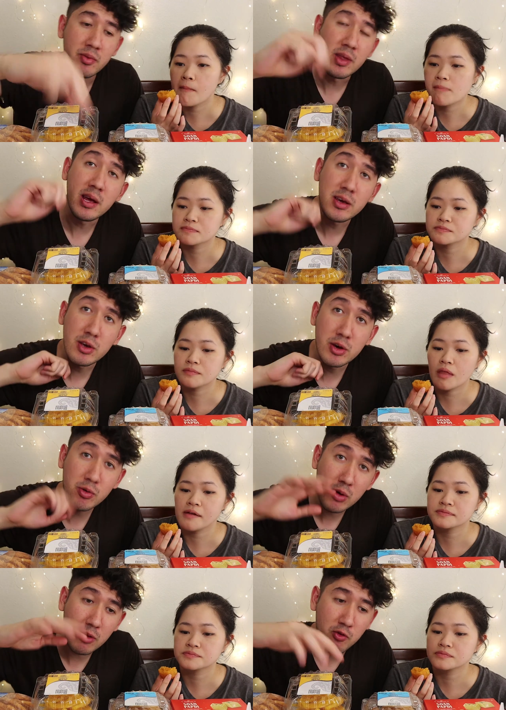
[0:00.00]
Speaker 1: Thank
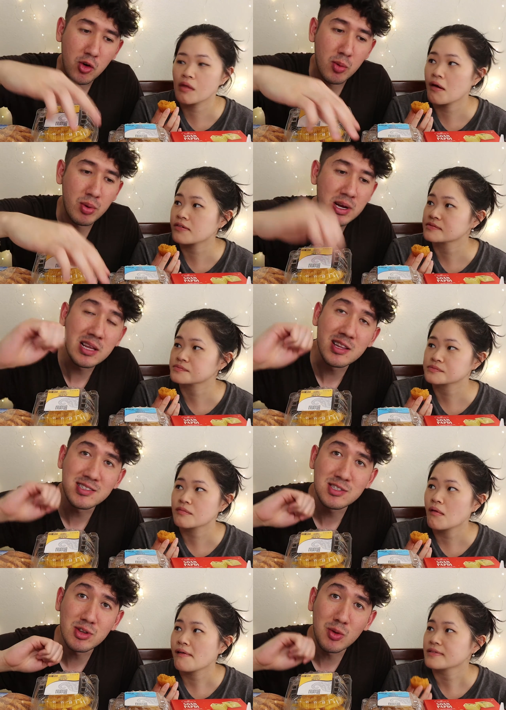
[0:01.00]
you for bringing
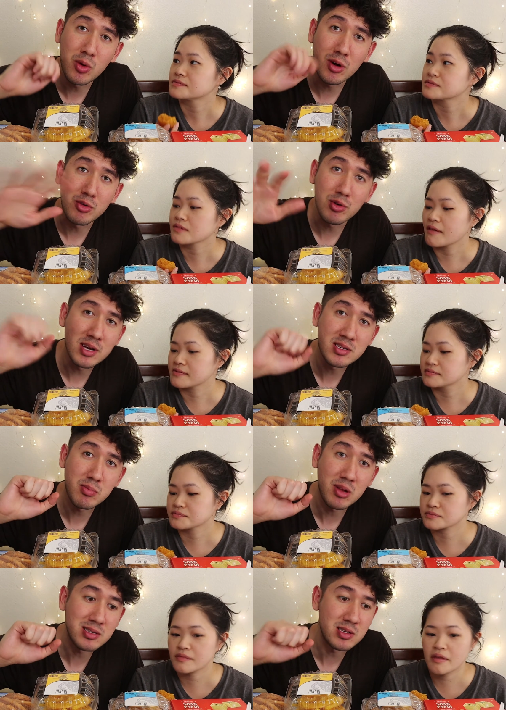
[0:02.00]
this to the world. You guys
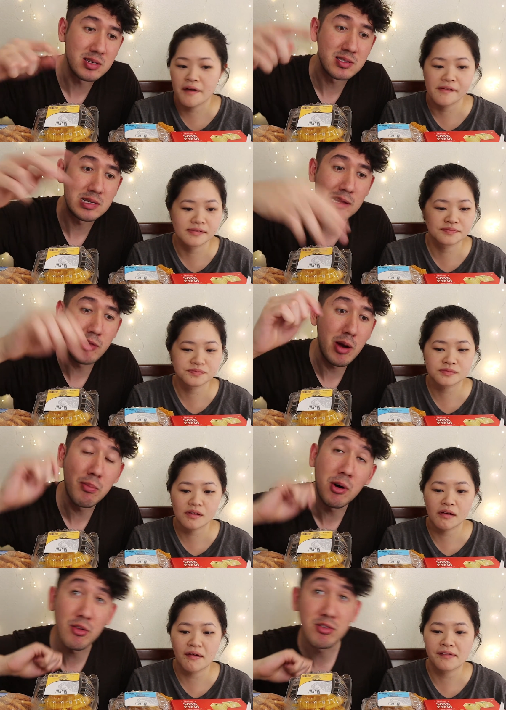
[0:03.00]
are blessings.
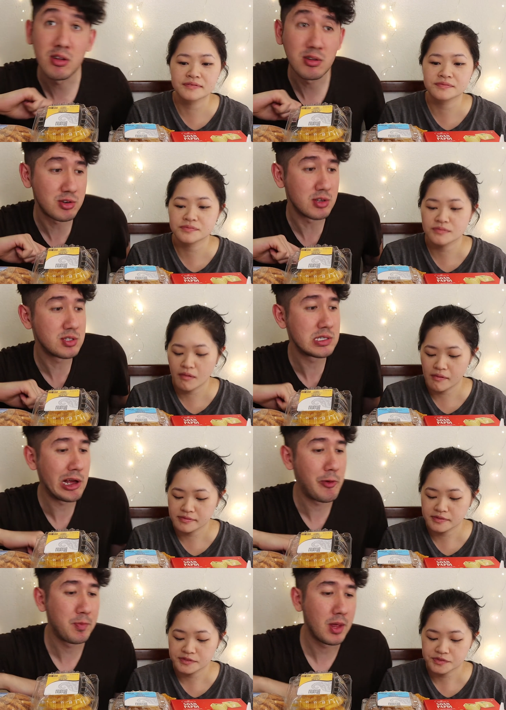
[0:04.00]
They're both delicious.
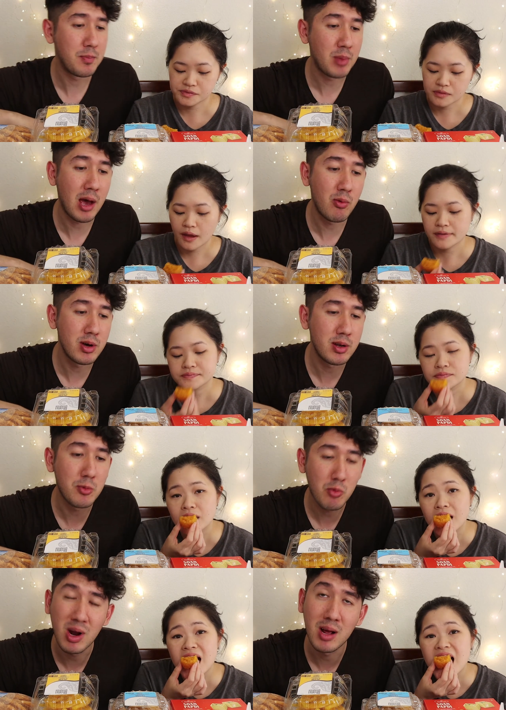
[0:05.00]
I
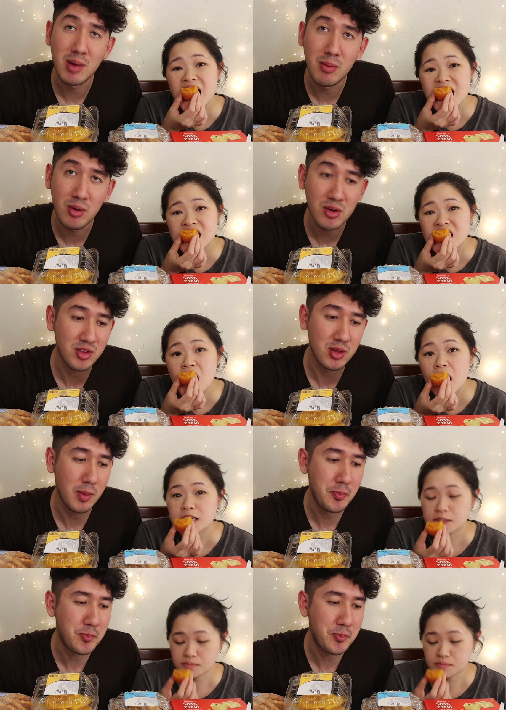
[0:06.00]
would recommend both of them.